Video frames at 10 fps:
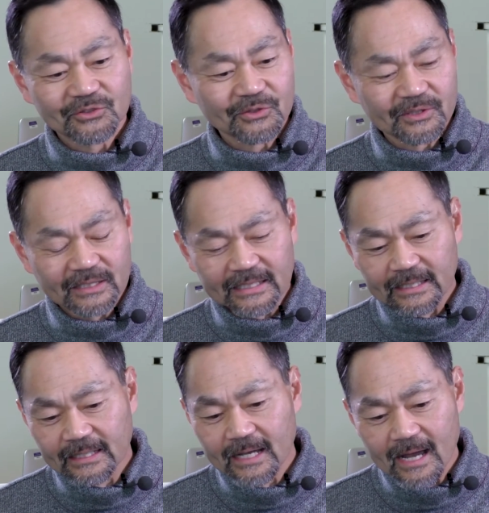
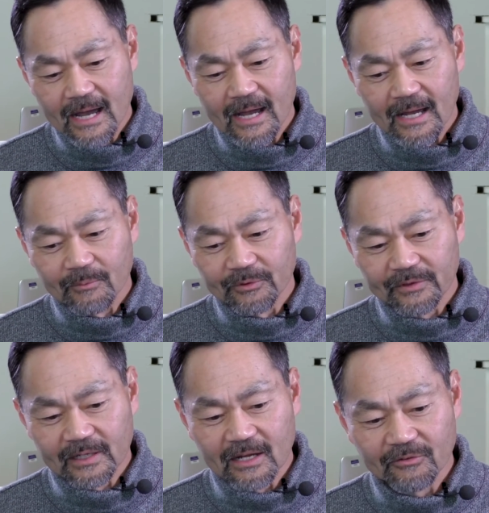certainly with
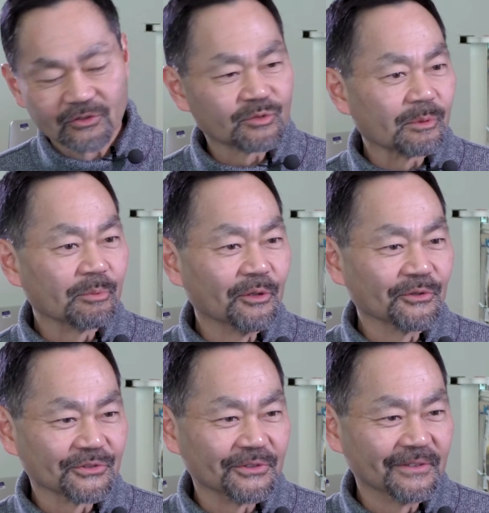the governor's
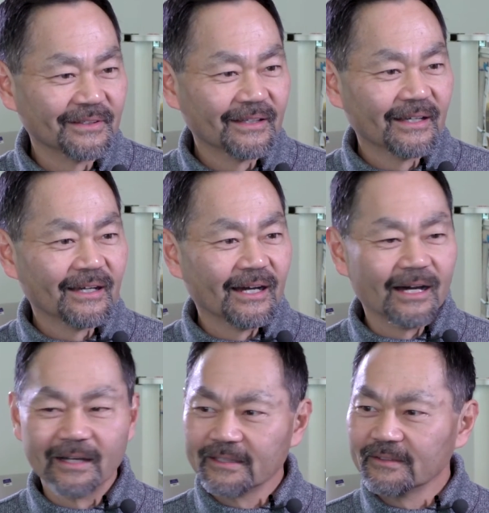proposal,
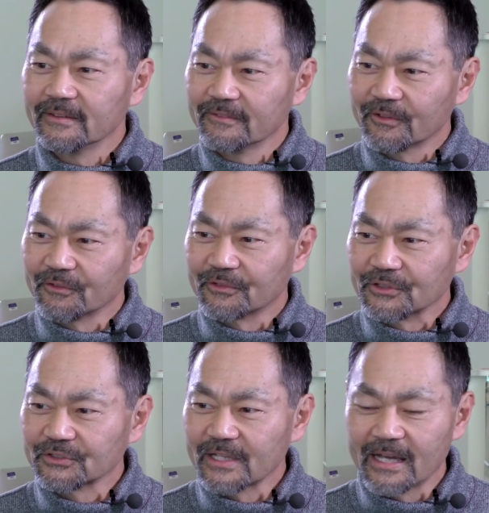for the
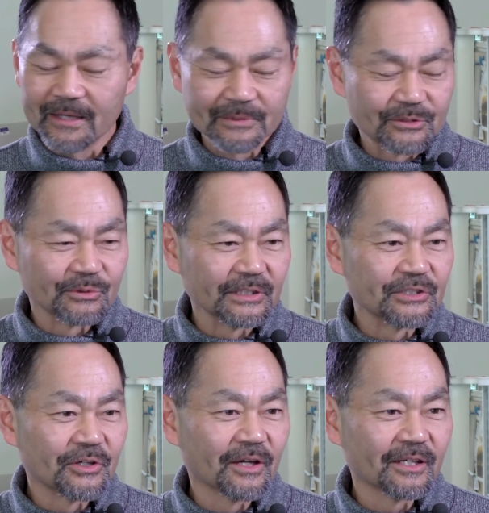first time, he's really
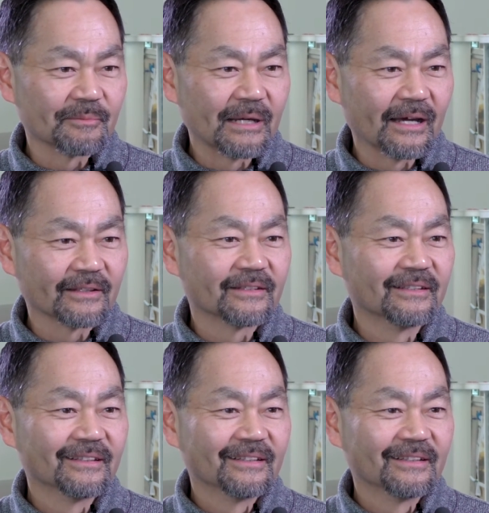talking about